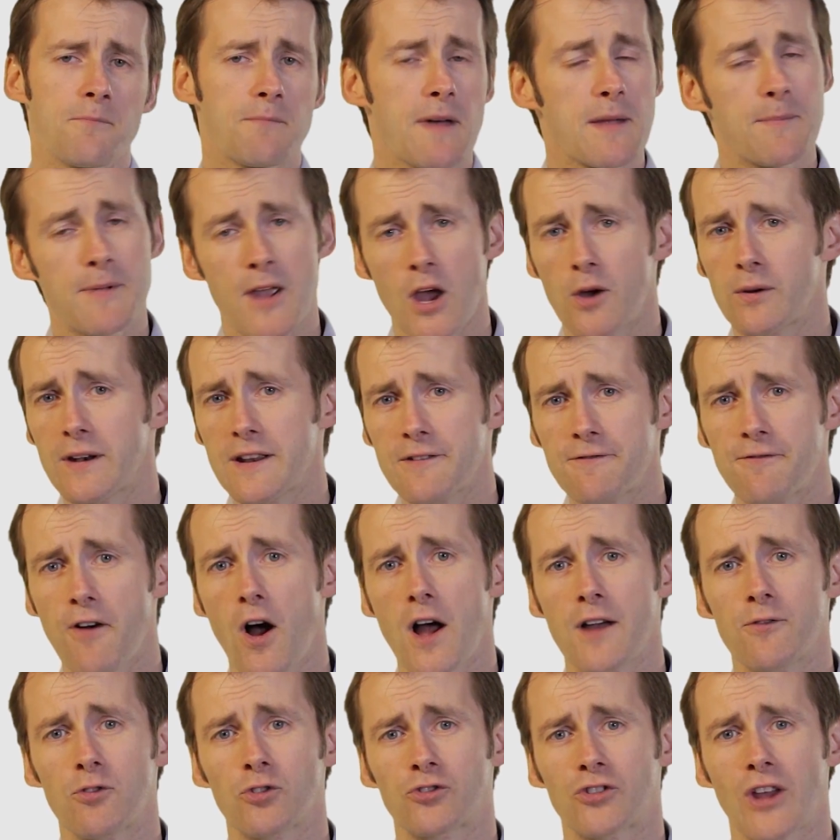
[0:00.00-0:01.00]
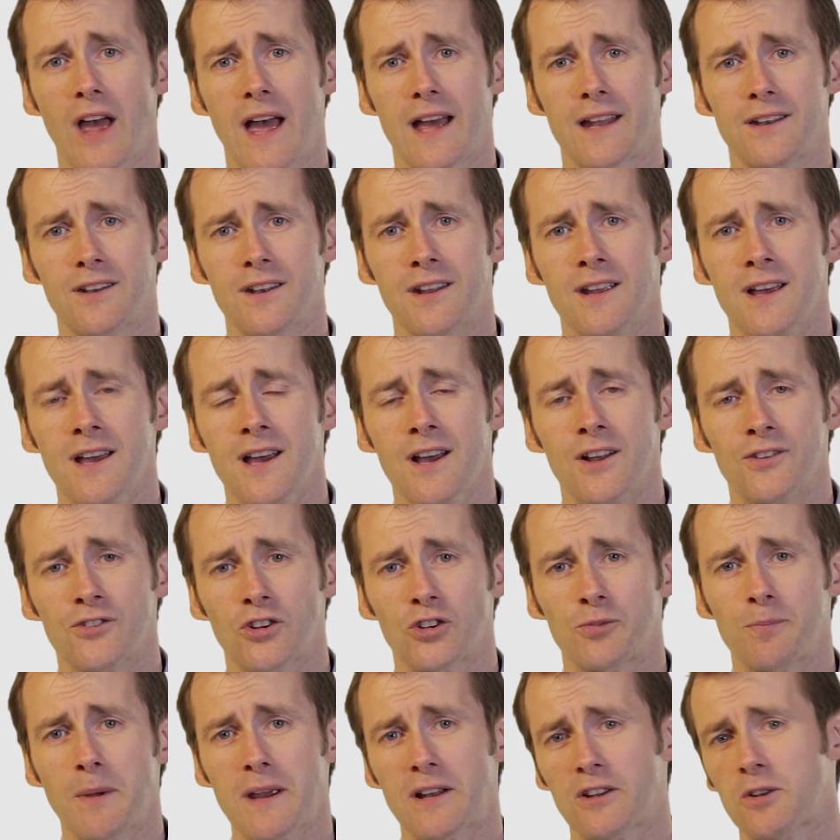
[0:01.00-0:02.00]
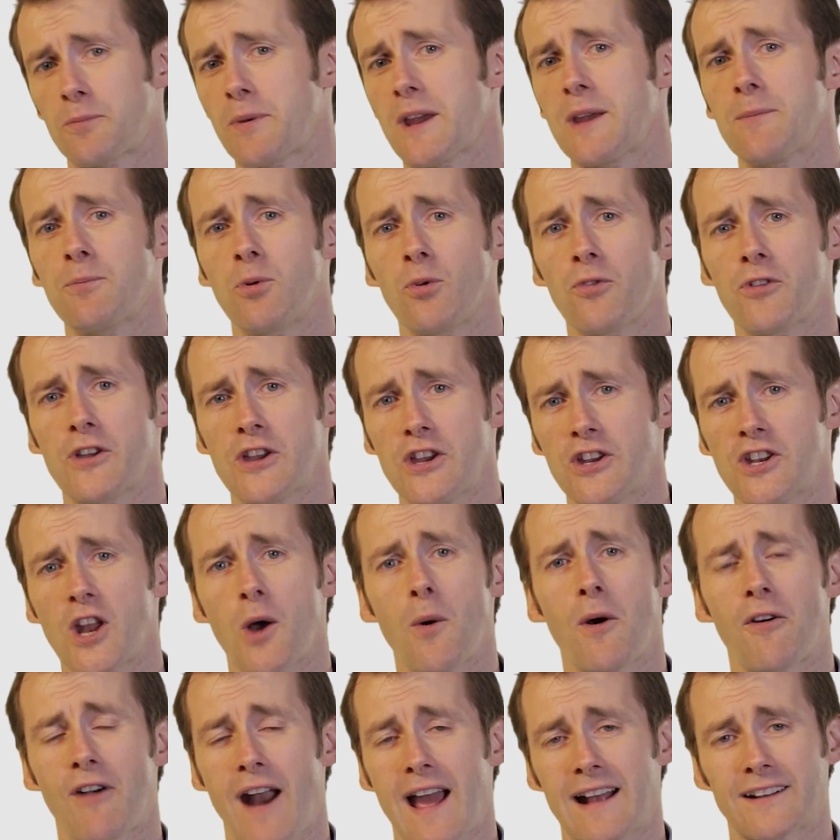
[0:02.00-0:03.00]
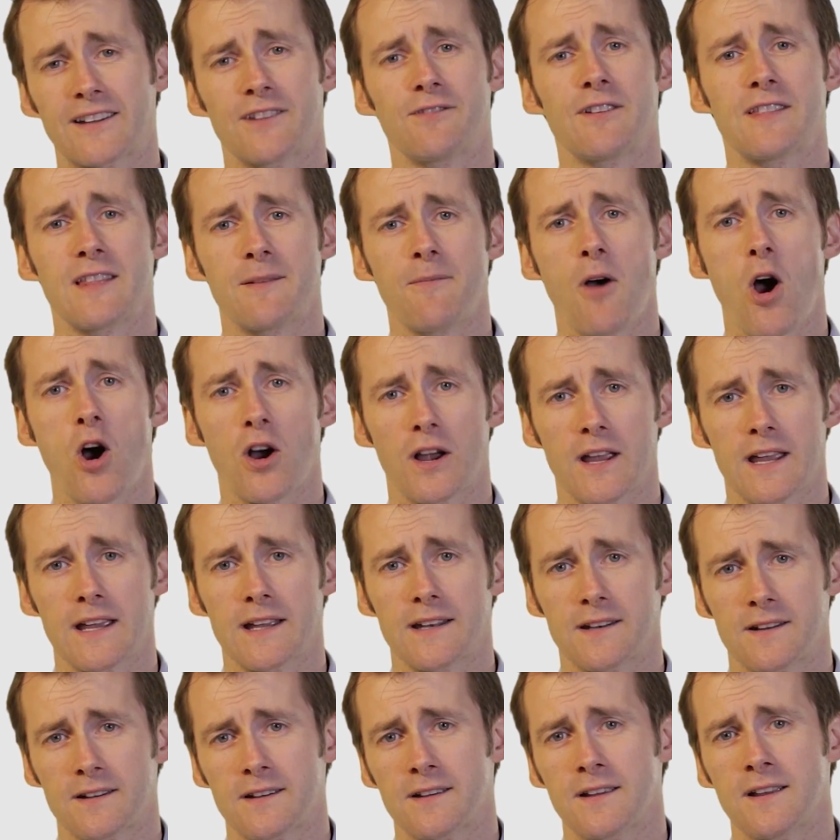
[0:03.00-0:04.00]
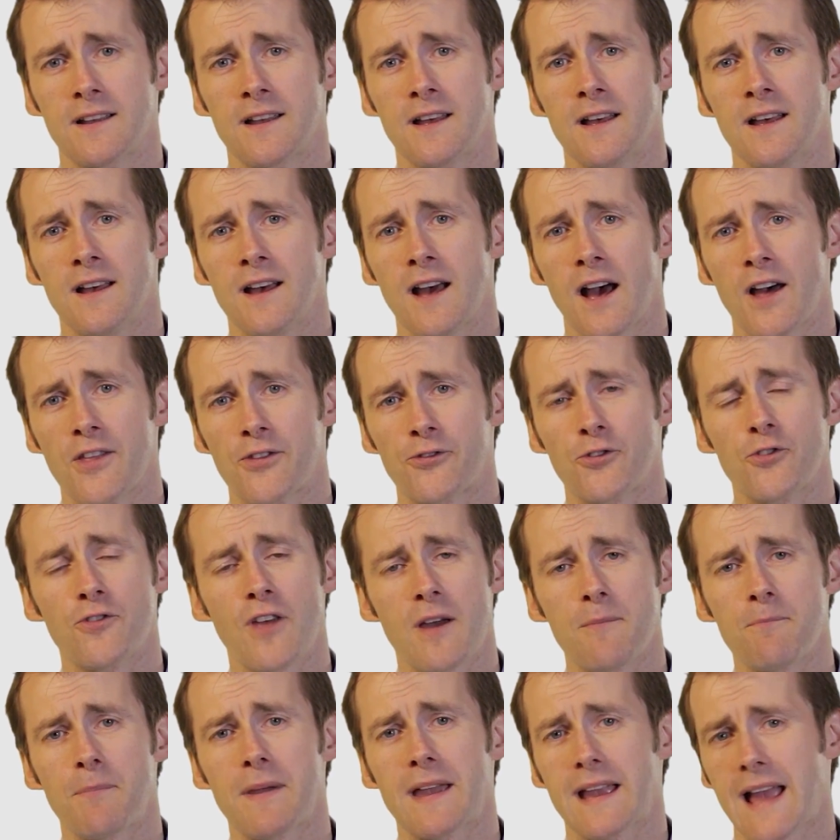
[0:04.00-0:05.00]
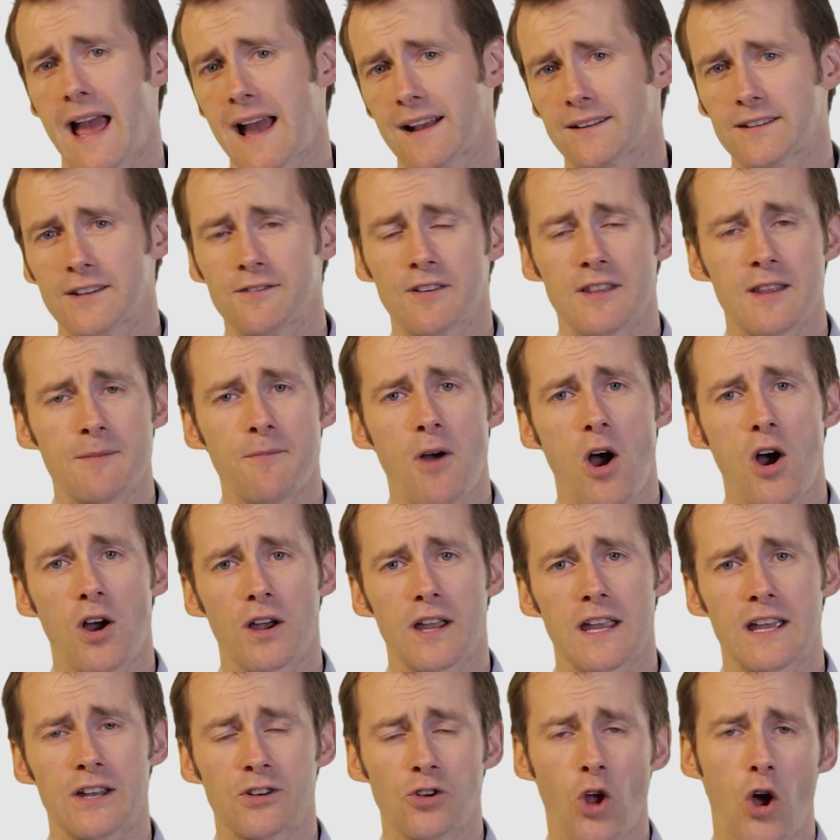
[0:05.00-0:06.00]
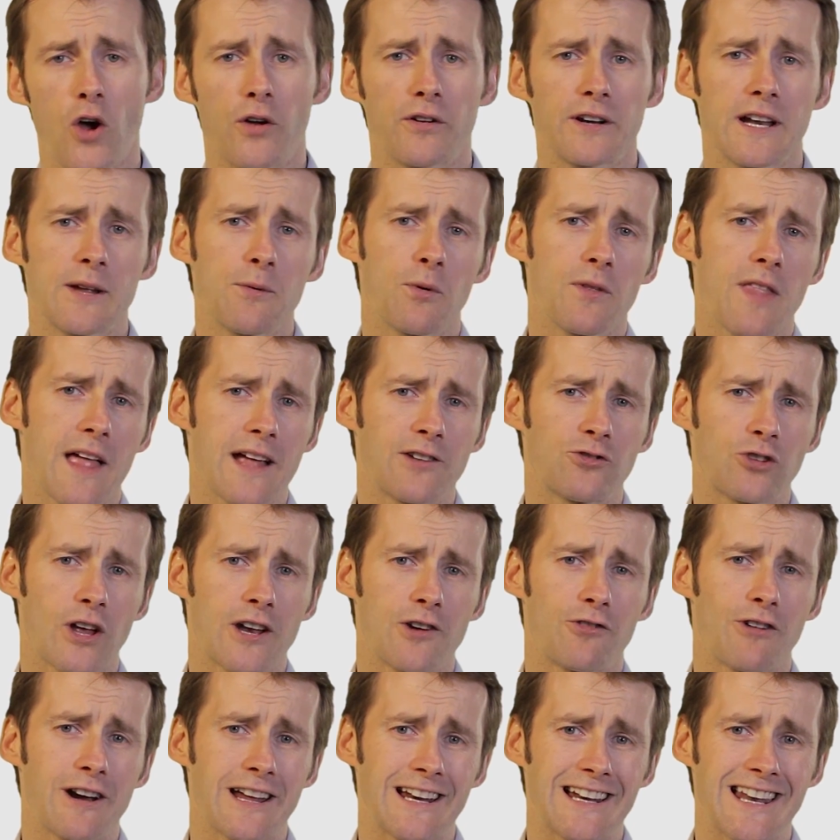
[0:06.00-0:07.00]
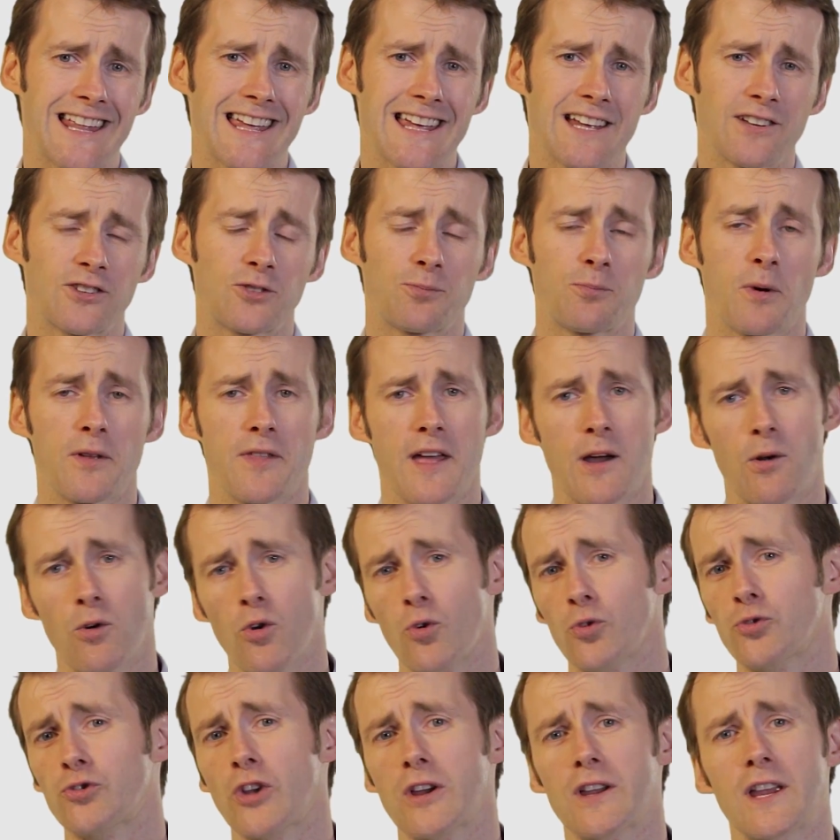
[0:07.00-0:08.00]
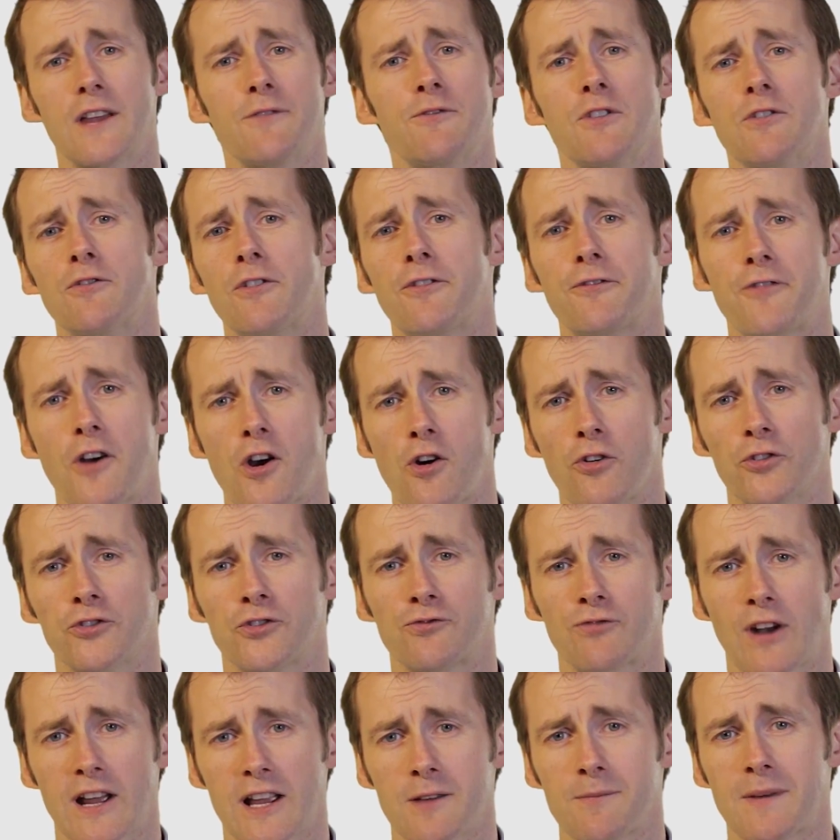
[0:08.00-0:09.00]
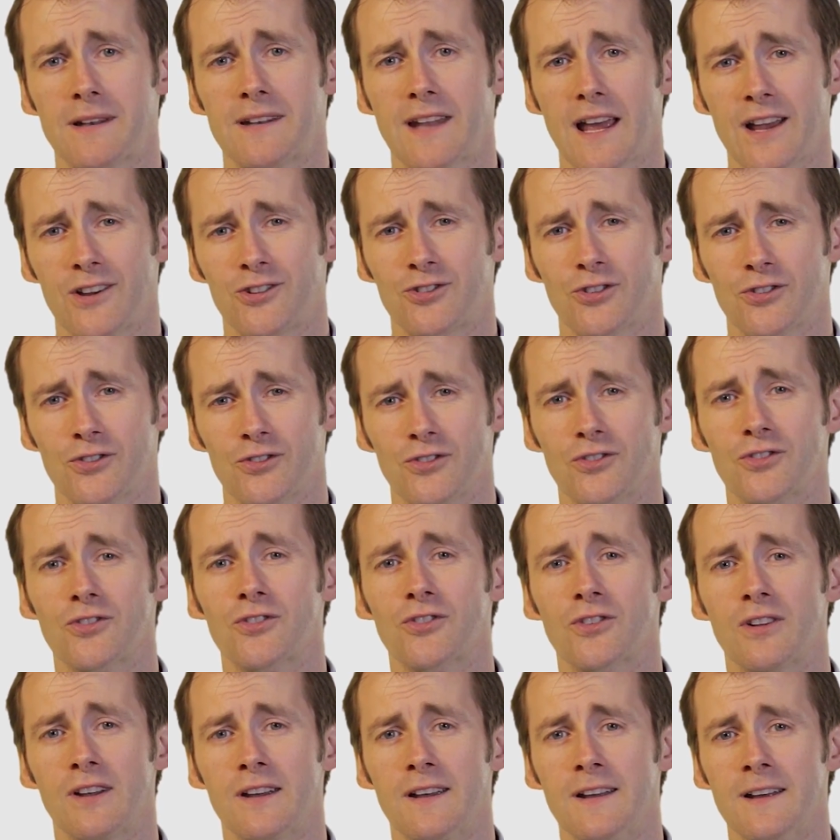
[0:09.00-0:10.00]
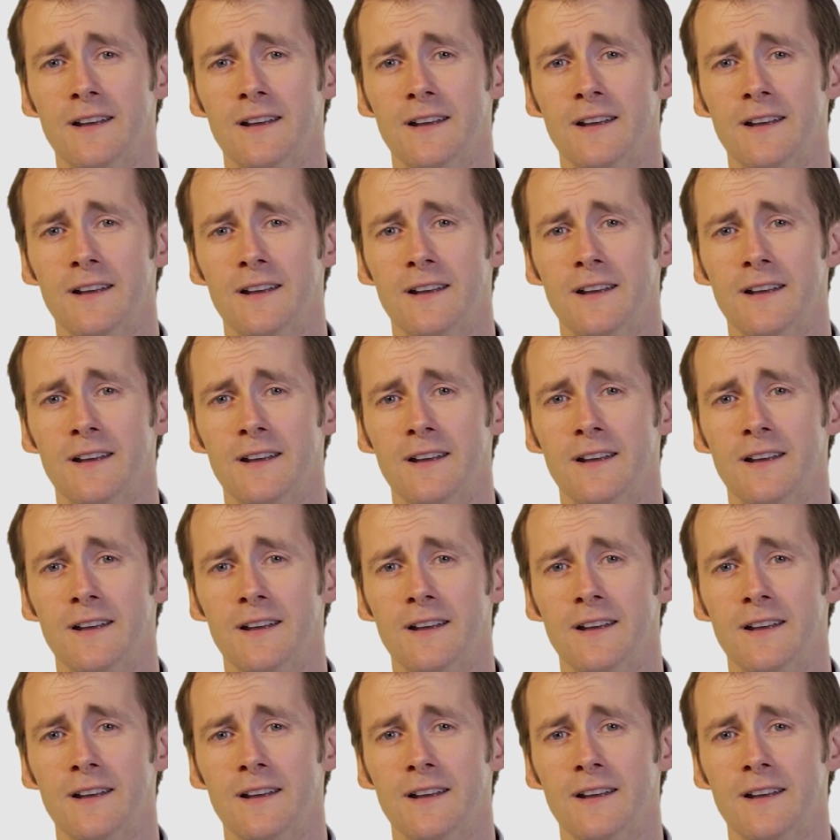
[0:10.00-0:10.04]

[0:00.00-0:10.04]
maybe only 5 or 10, to speak to people that you know are active in the market. And through them being active in the market, not only will they generate leads, but they'll also give you referrals and recommendations.